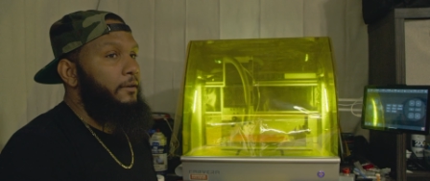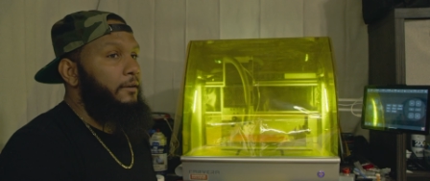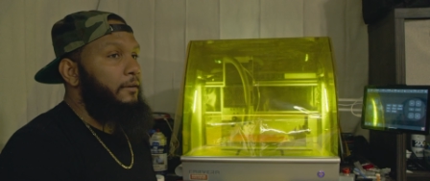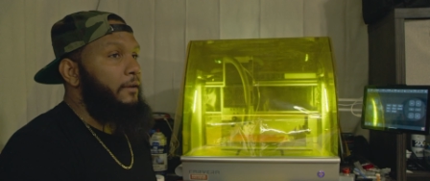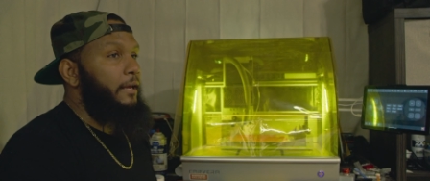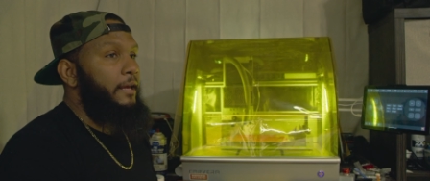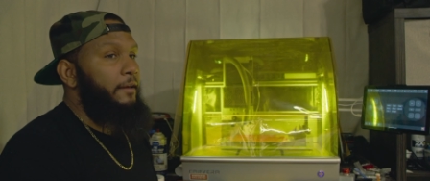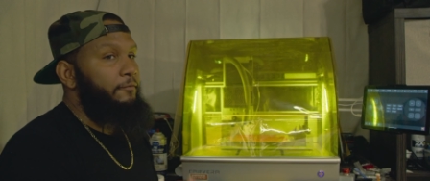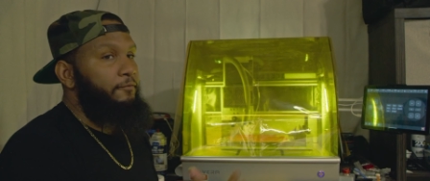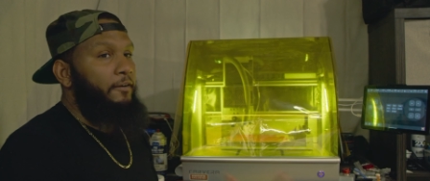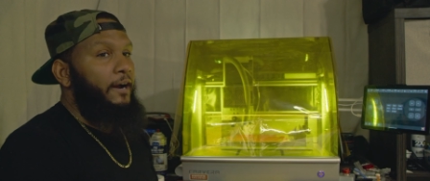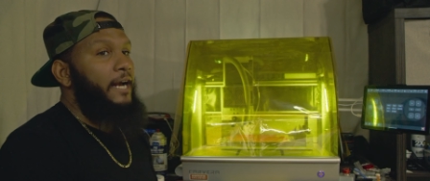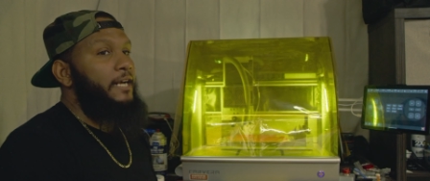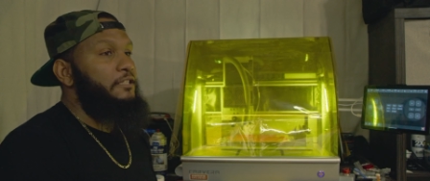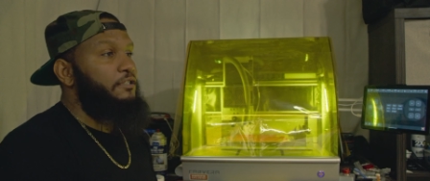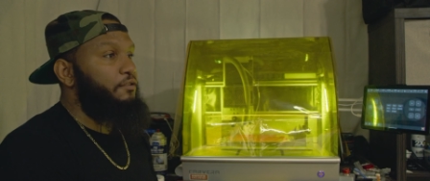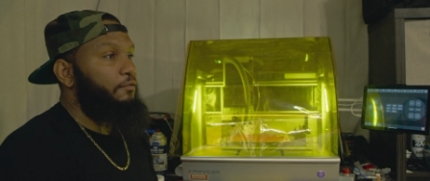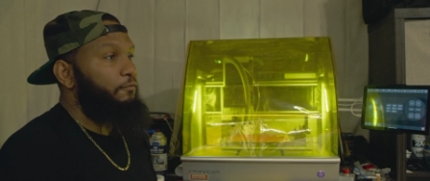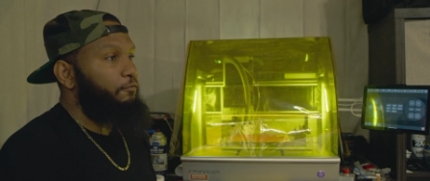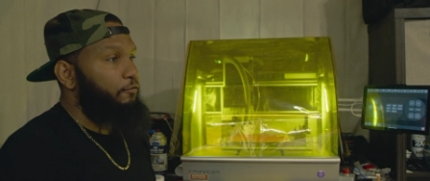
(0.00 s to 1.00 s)

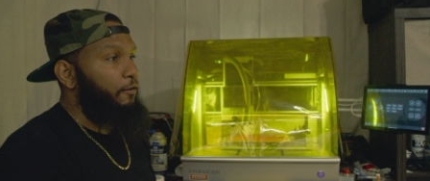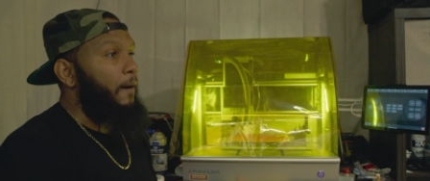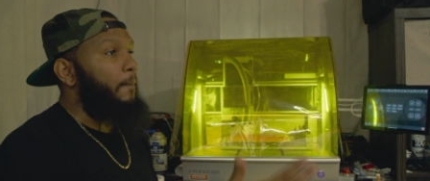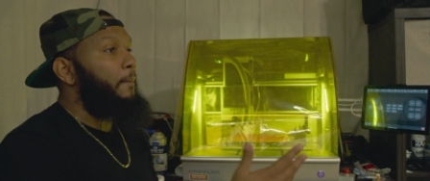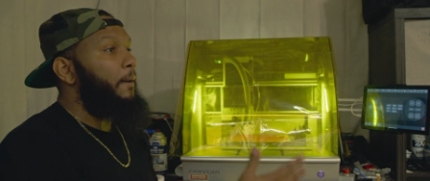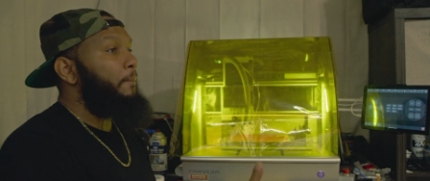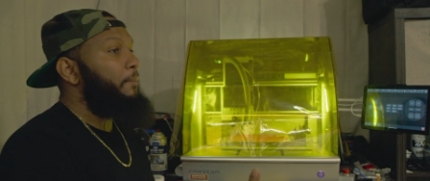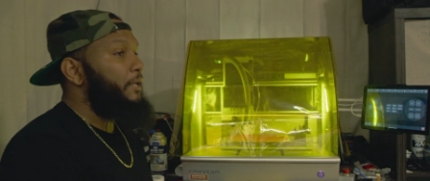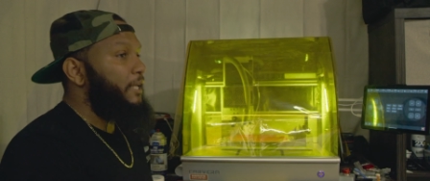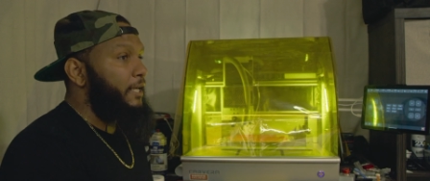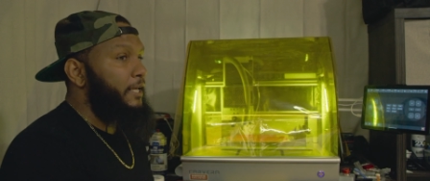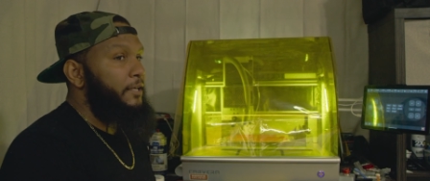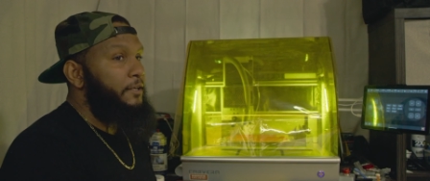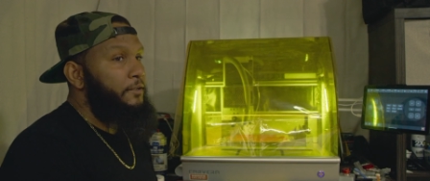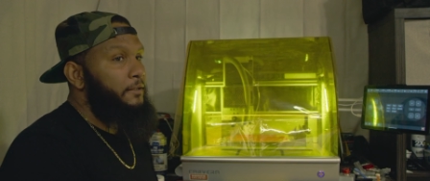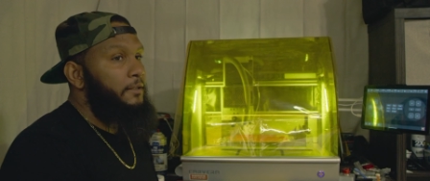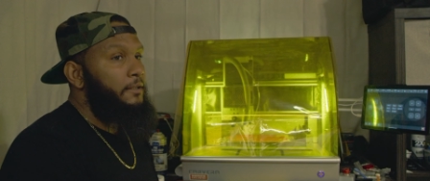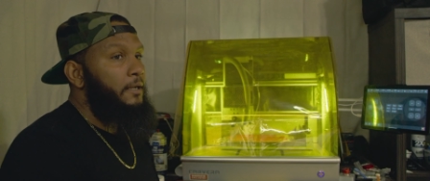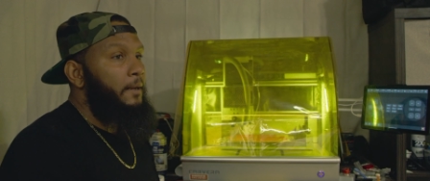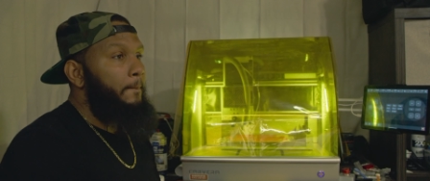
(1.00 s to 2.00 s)
advice from a
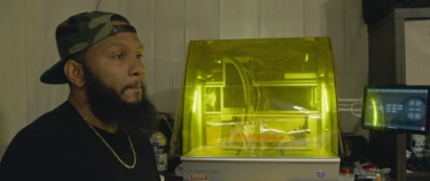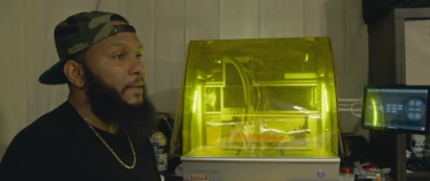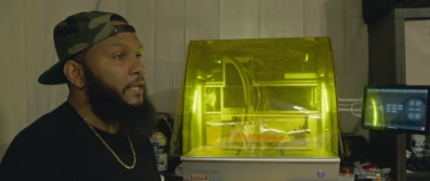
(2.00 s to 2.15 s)
beginner,